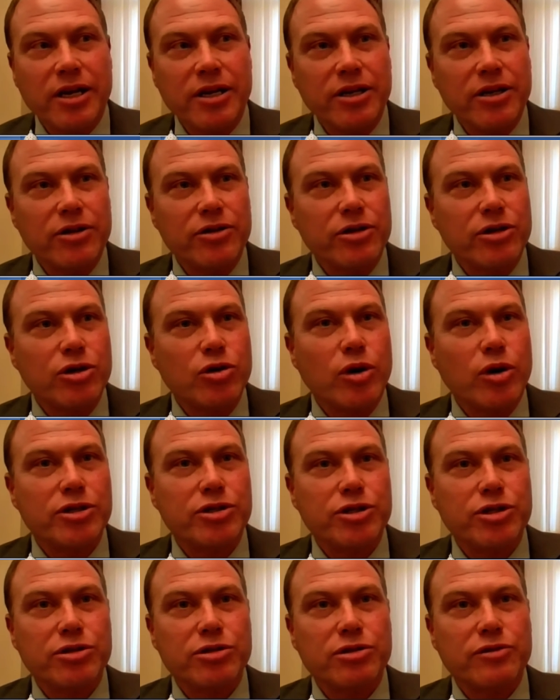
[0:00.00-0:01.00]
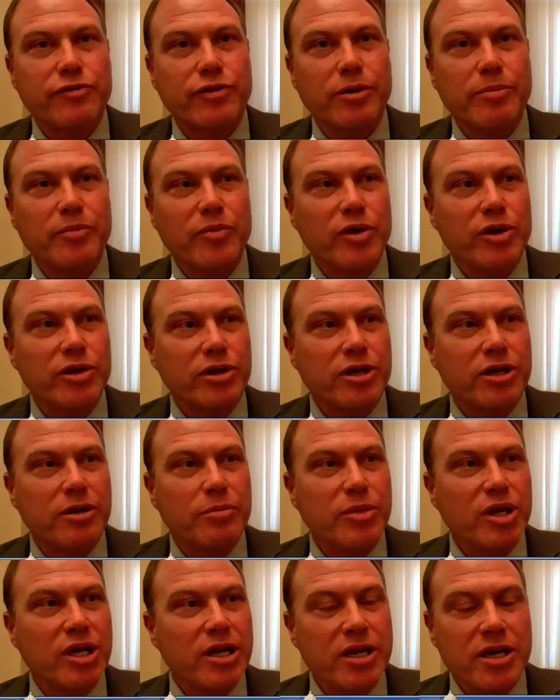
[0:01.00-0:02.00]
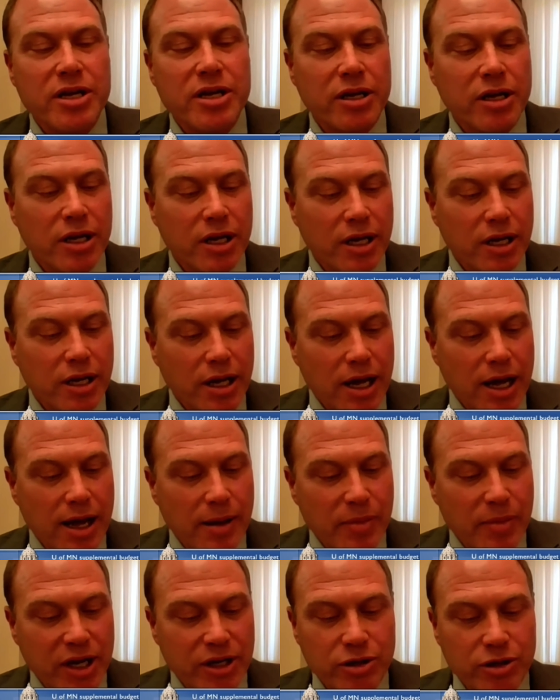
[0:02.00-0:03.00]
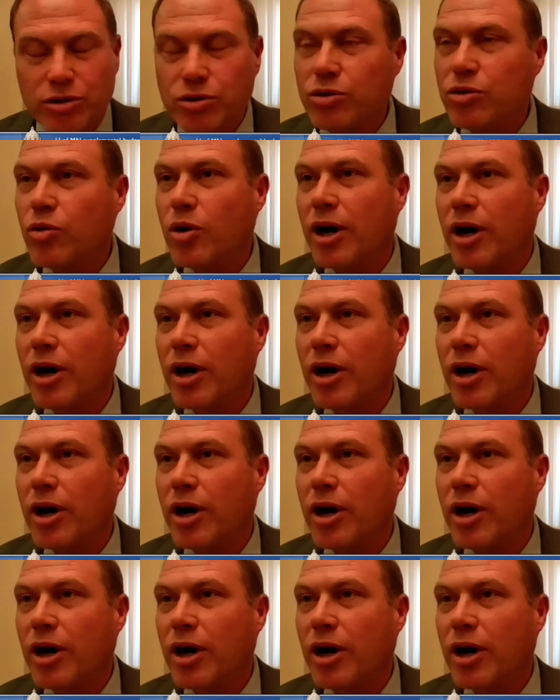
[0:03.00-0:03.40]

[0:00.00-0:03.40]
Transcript: do not see any other questions from the committee.